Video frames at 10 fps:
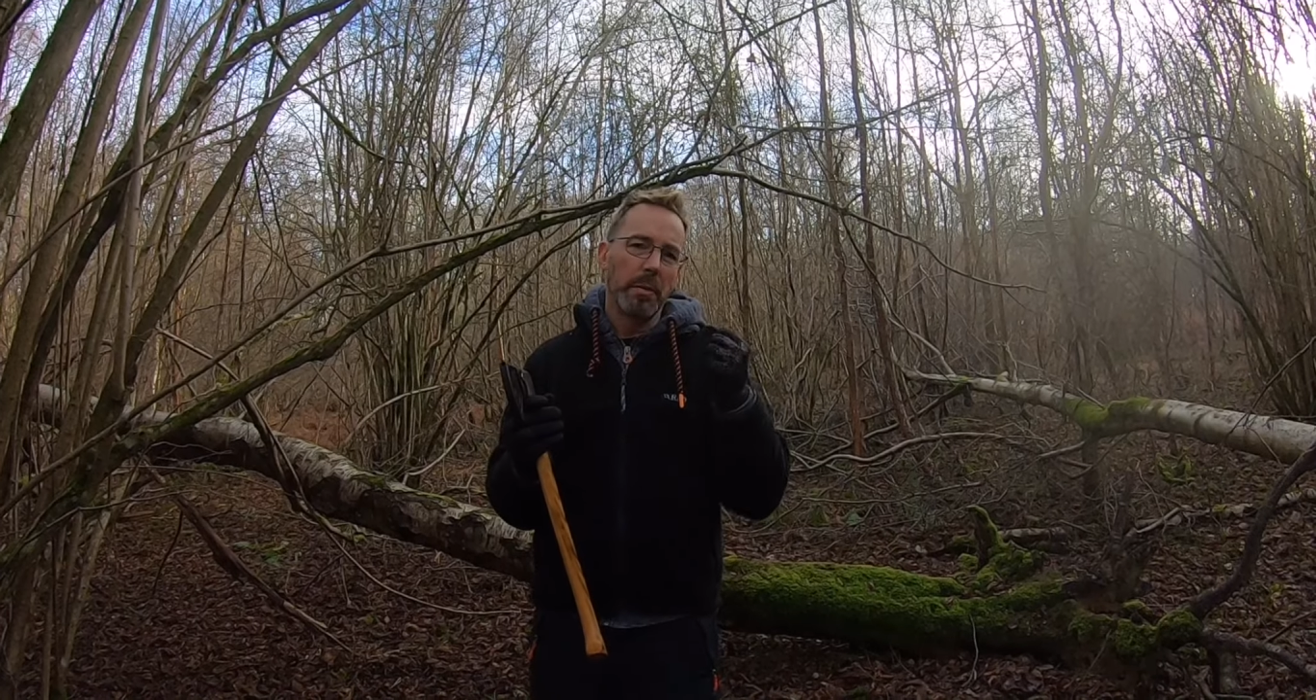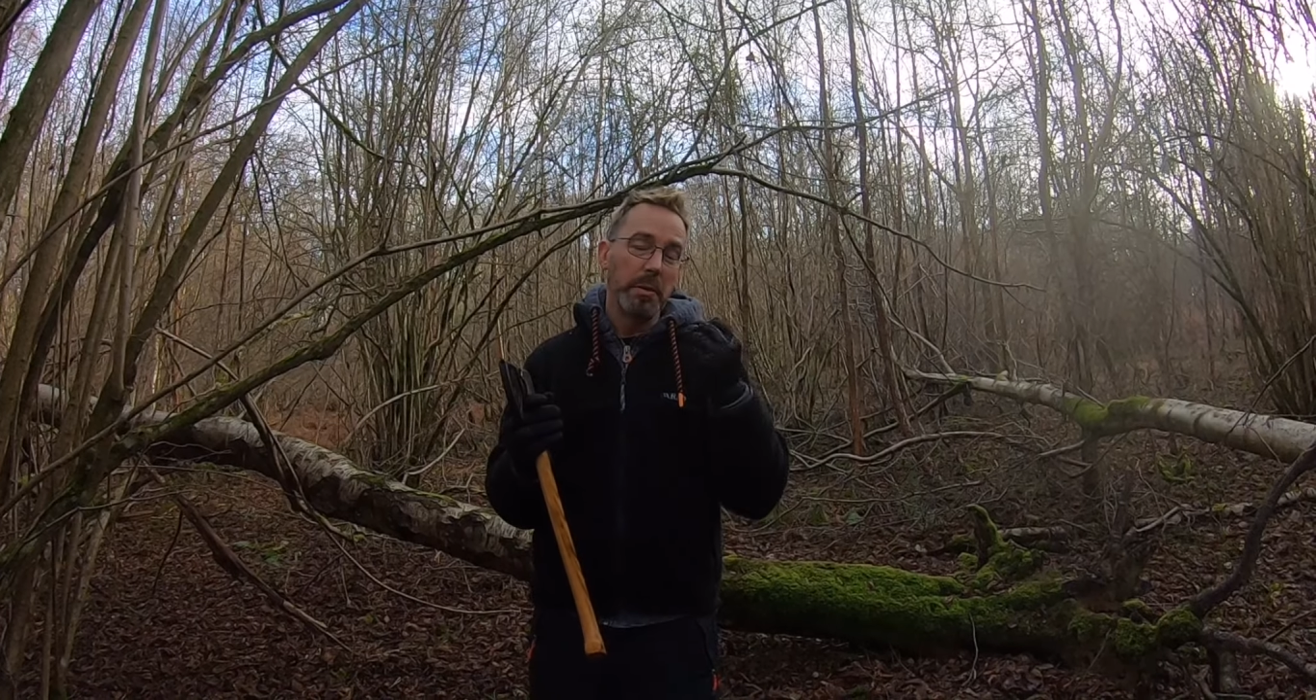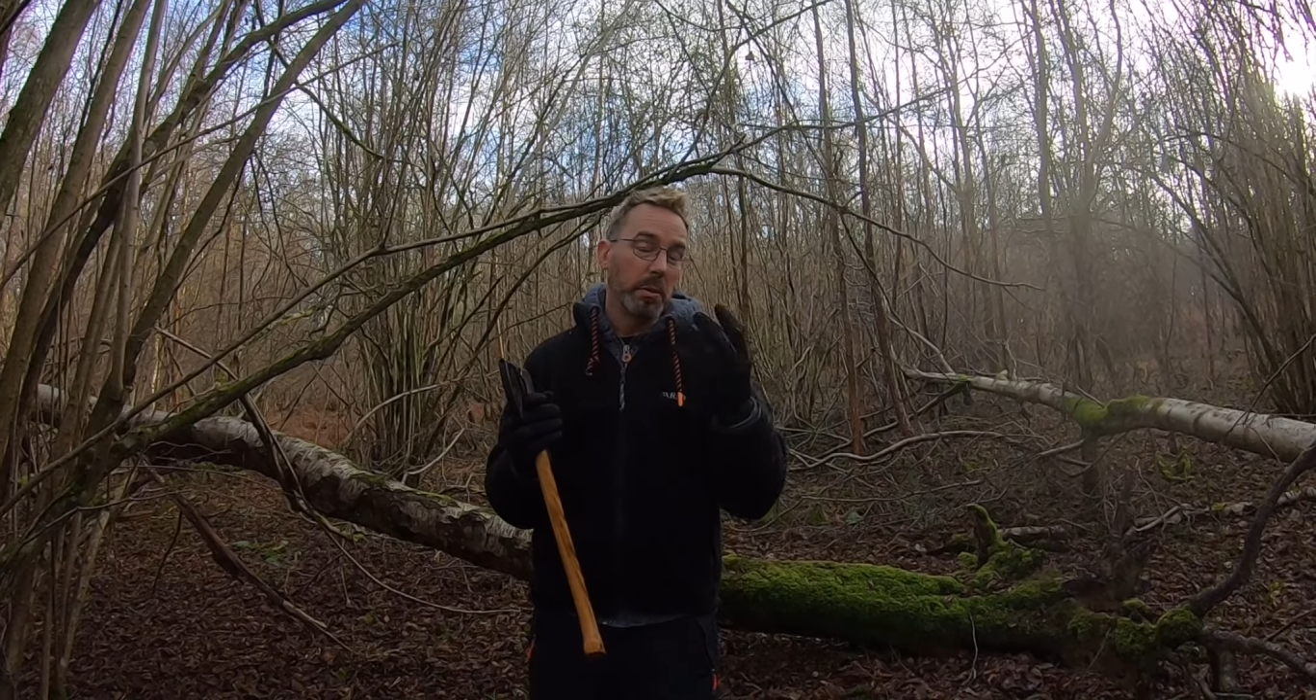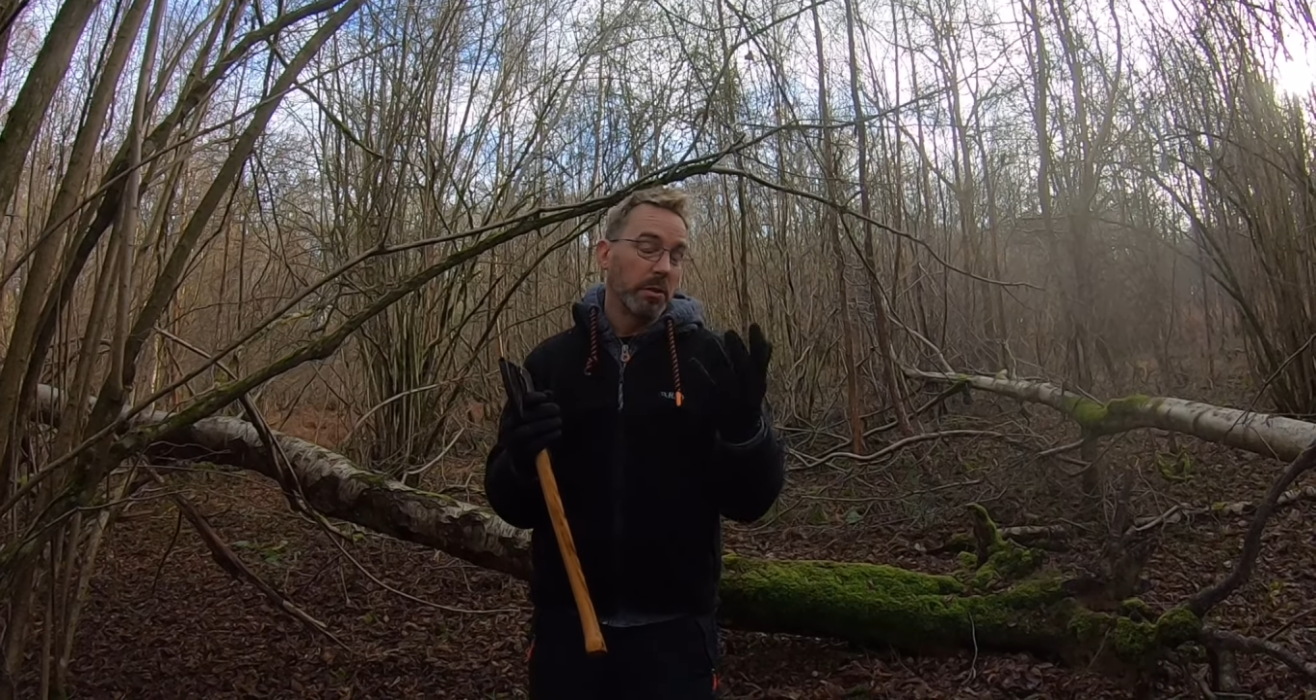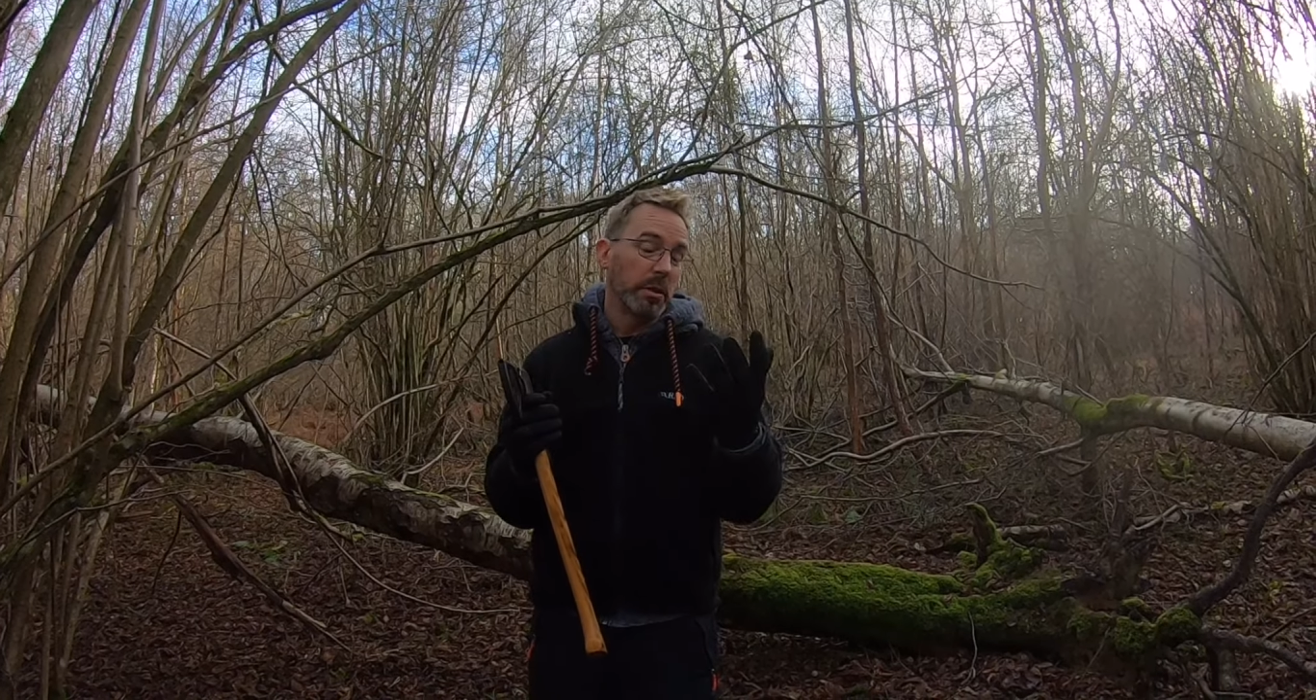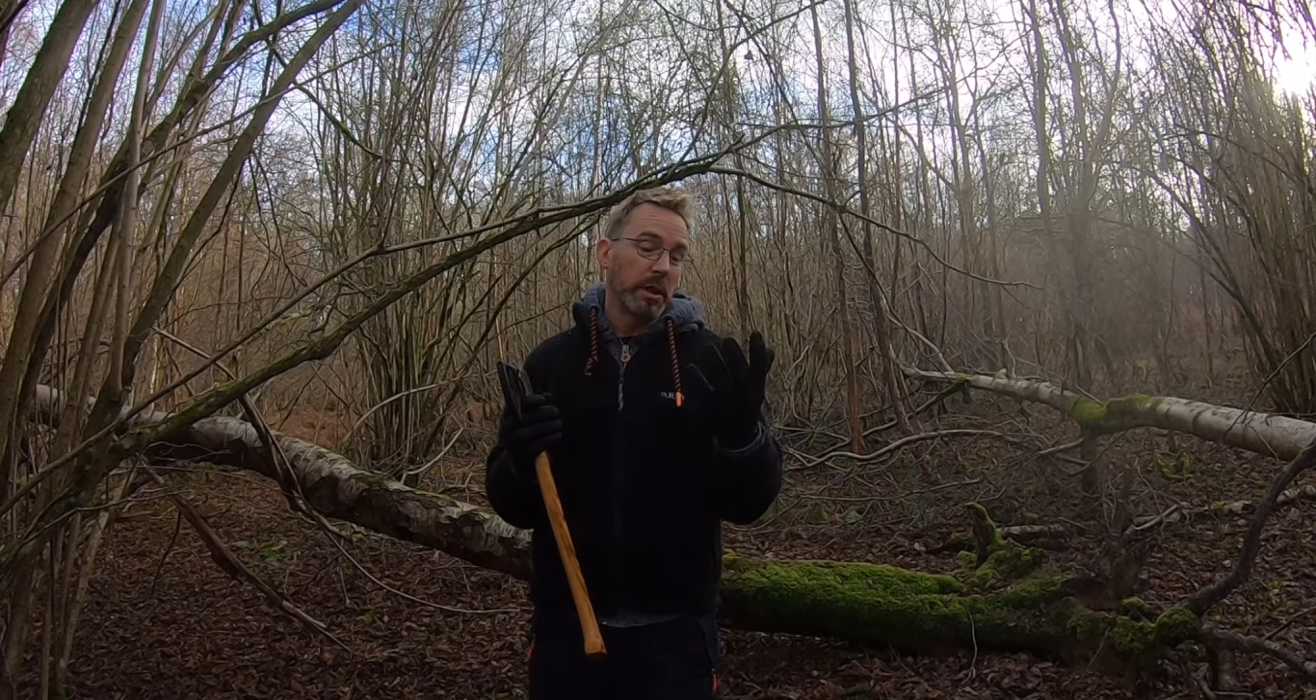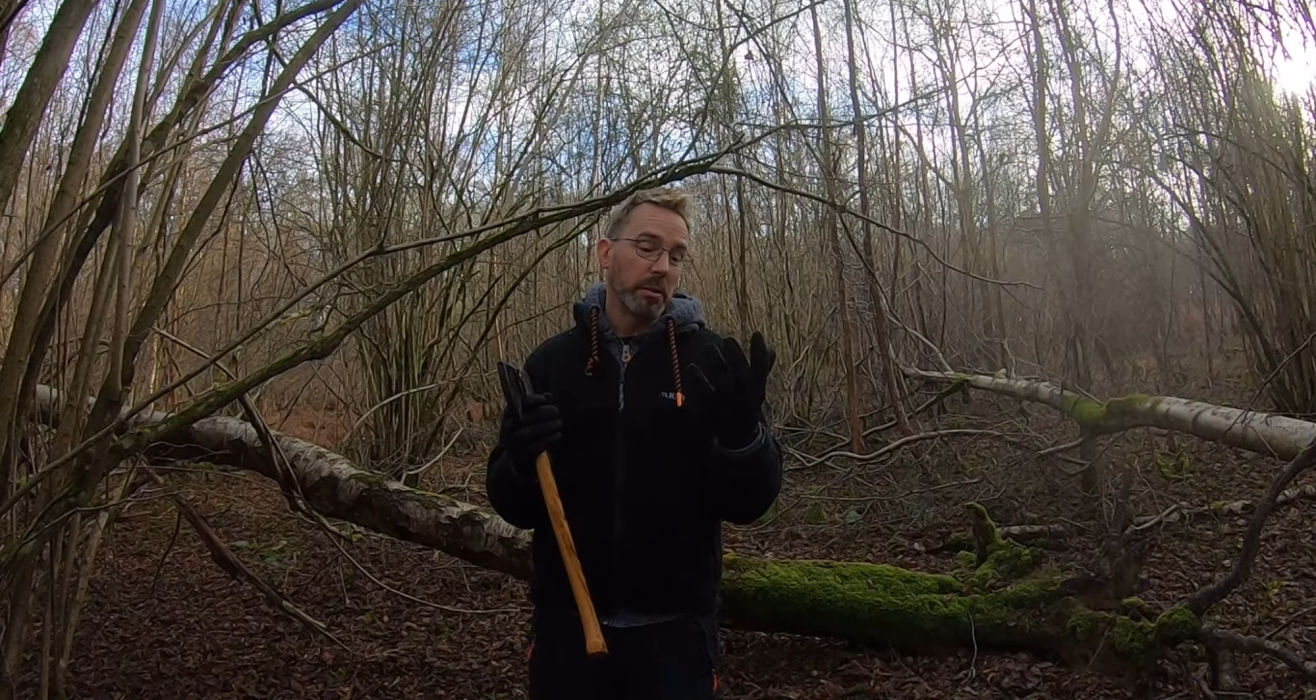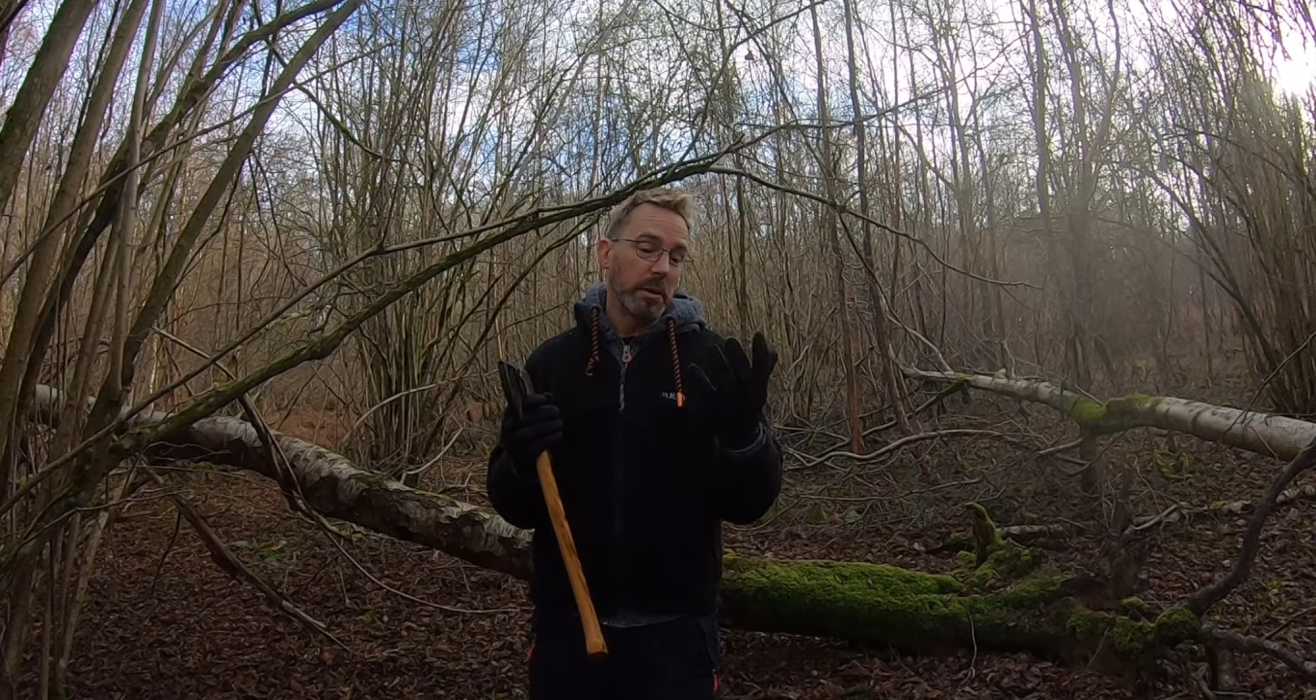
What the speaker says: I mean, what's really good